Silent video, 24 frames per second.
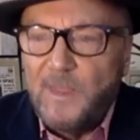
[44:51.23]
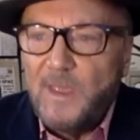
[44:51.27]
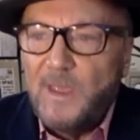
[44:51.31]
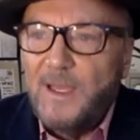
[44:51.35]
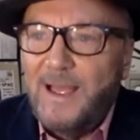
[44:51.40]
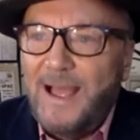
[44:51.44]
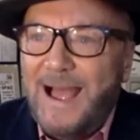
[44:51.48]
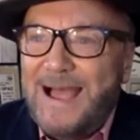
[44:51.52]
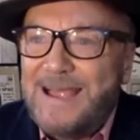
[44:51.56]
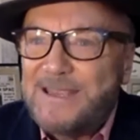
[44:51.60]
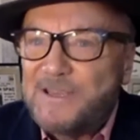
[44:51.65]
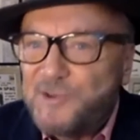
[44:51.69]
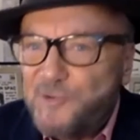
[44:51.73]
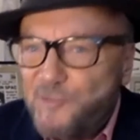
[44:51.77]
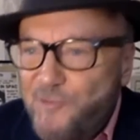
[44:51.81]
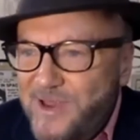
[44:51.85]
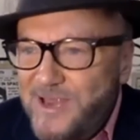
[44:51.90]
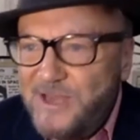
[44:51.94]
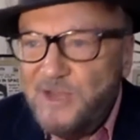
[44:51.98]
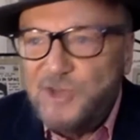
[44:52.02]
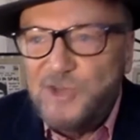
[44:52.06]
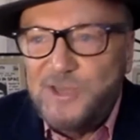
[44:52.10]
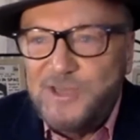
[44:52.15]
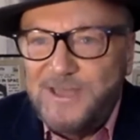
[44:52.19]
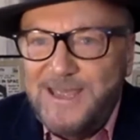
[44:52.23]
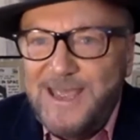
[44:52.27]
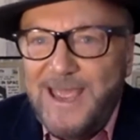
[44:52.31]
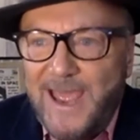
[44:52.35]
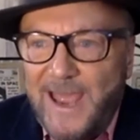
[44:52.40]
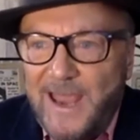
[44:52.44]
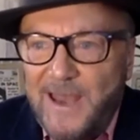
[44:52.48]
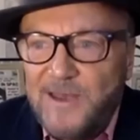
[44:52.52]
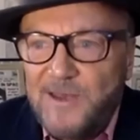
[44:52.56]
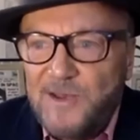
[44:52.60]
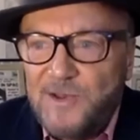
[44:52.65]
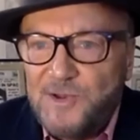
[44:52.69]
has reached the
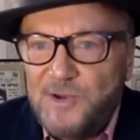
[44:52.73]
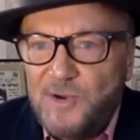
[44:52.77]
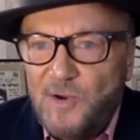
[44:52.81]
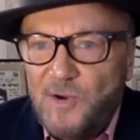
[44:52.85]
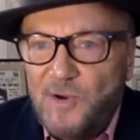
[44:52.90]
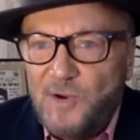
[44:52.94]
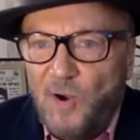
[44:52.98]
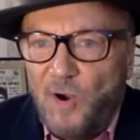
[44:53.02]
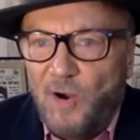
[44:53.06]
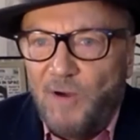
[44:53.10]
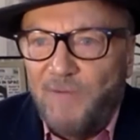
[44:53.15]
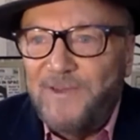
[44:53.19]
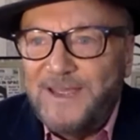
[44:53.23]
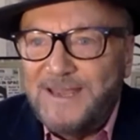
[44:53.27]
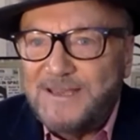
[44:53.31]
end of